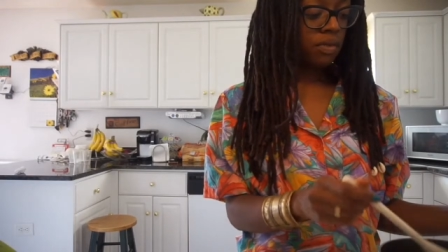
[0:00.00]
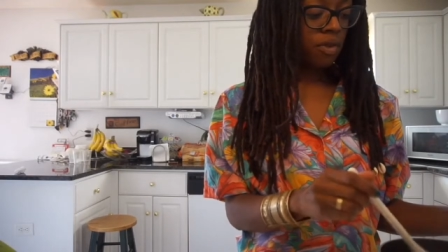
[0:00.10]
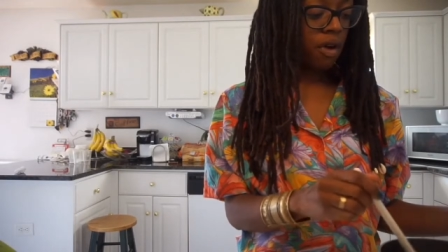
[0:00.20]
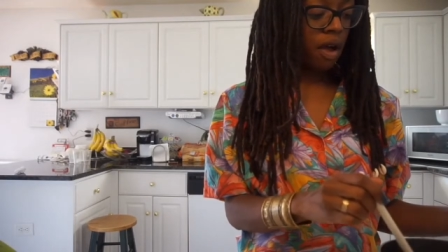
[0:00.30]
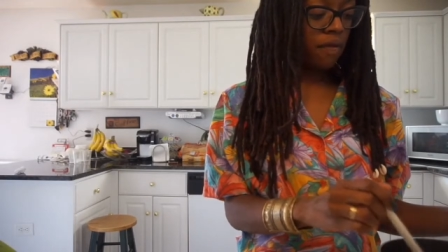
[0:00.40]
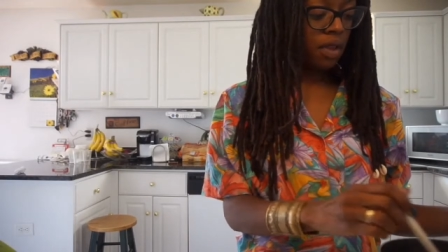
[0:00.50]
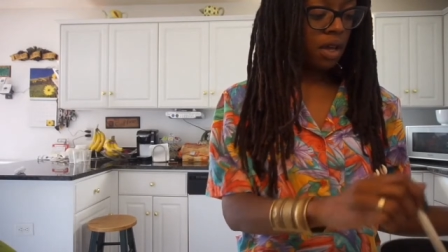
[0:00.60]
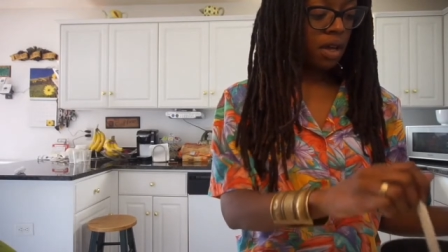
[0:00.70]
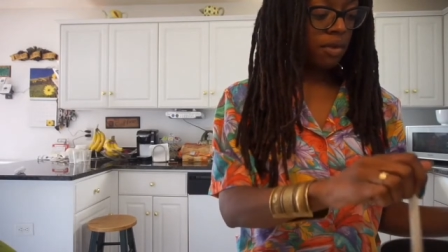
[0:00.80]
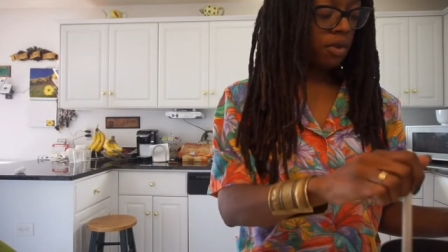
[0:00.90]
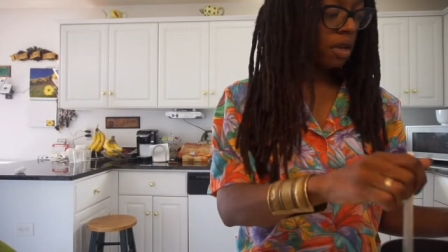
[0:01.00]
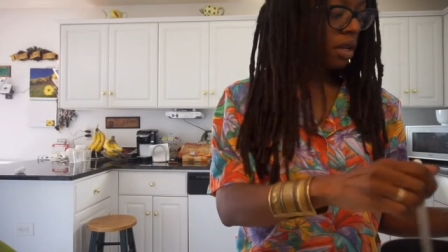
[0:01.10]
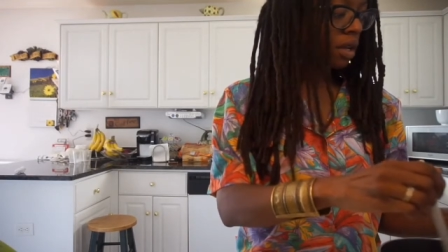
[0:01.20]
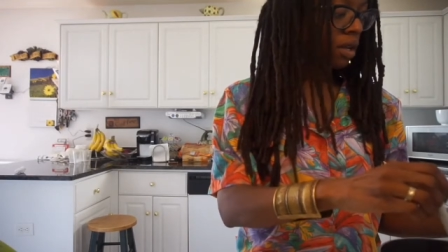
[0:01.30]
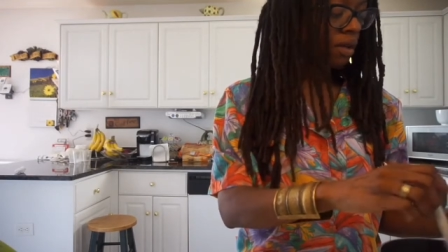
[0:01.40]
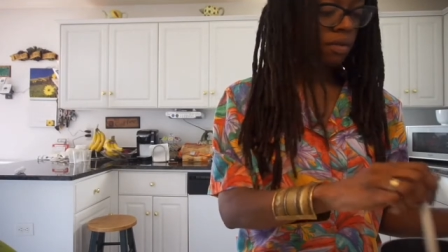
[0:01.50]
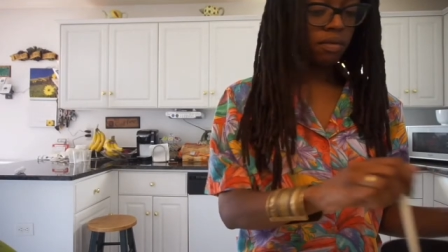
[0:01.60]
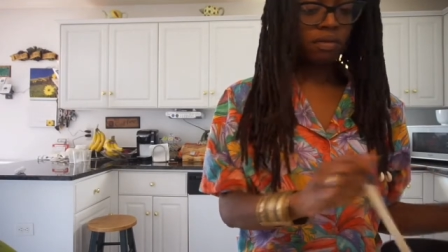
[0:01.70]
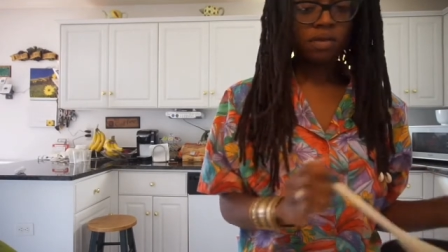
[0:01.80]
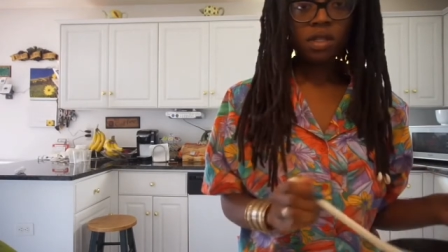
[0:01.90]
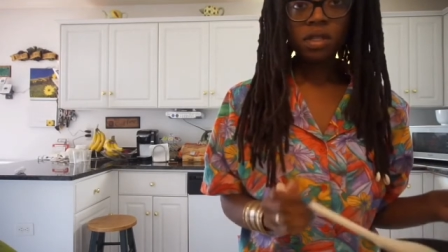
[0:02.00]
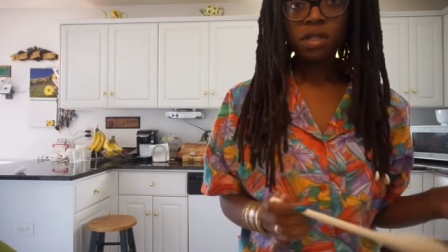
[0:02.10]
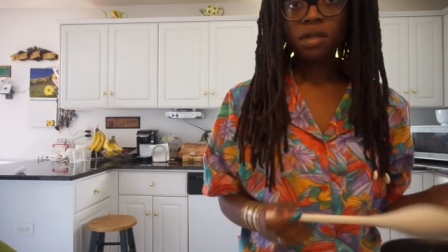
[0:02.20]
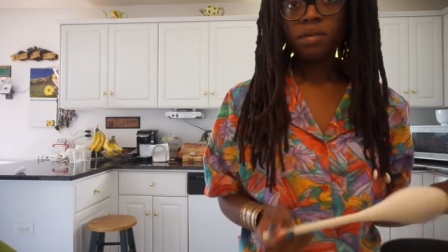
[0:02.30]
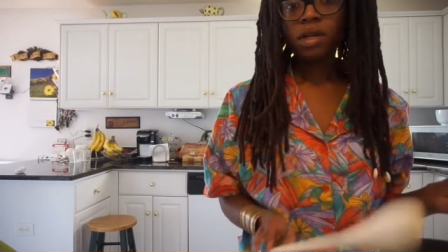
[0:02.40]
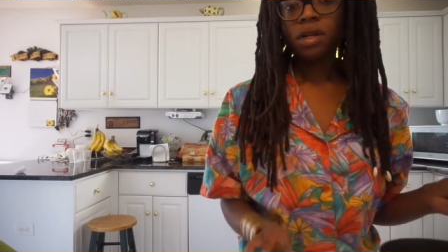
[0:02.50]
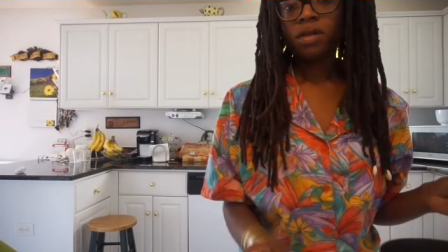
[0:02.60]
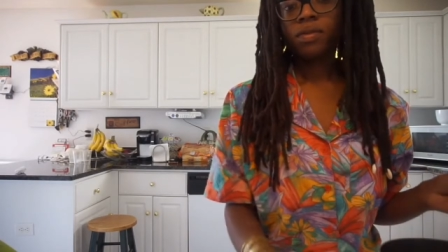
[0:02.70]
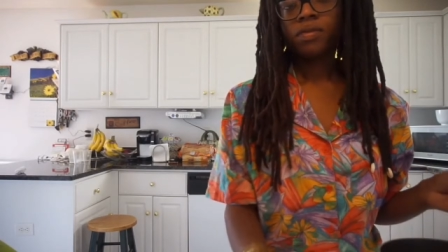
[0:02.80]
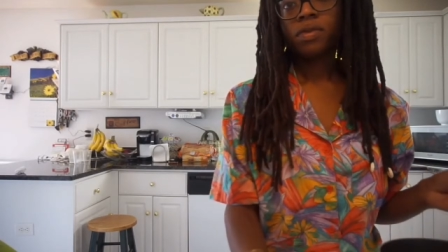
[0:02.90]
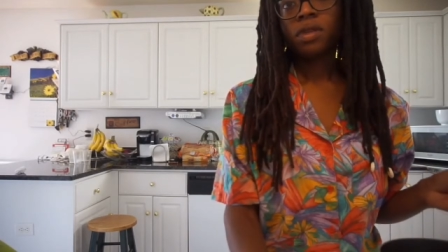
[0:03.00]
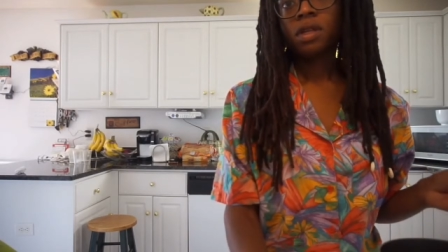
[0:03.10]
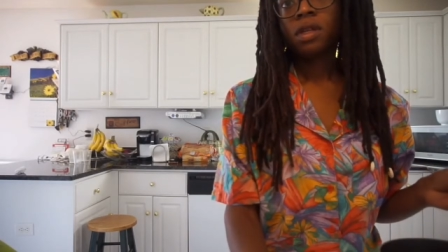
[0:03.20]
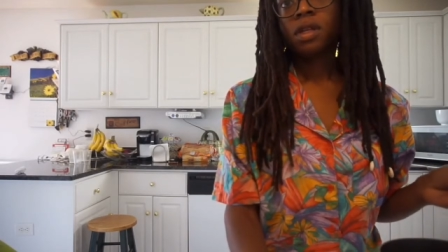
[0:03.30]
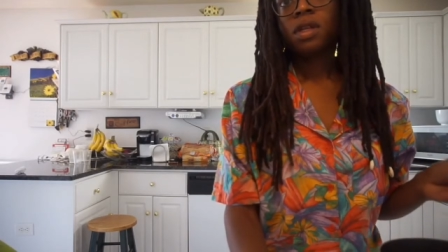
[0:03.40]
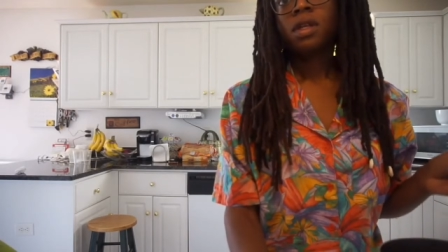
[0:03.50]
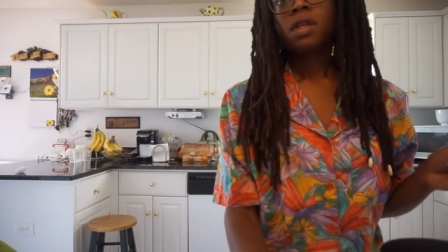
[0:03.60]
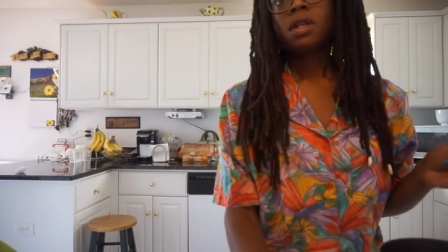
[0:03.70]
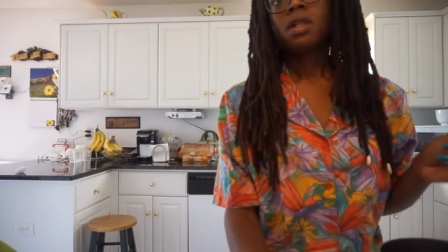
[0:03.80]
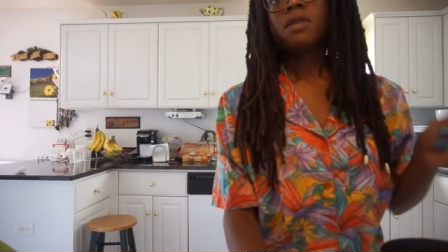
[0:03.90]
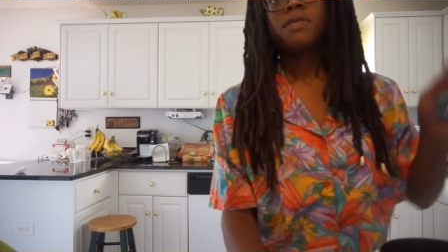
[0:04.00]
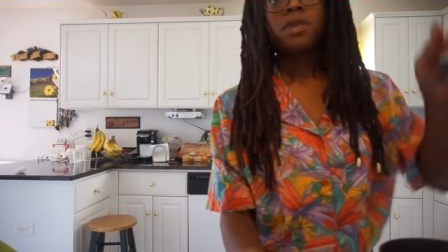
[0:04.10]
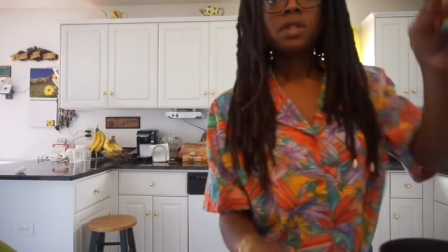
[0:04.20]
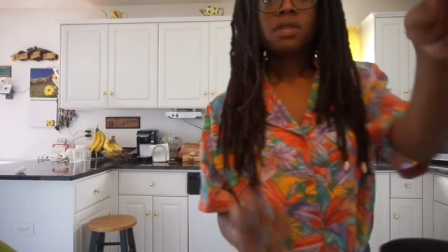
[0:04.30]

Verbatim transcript: more often now. I'm gonna um, this needs some butter. Look forward to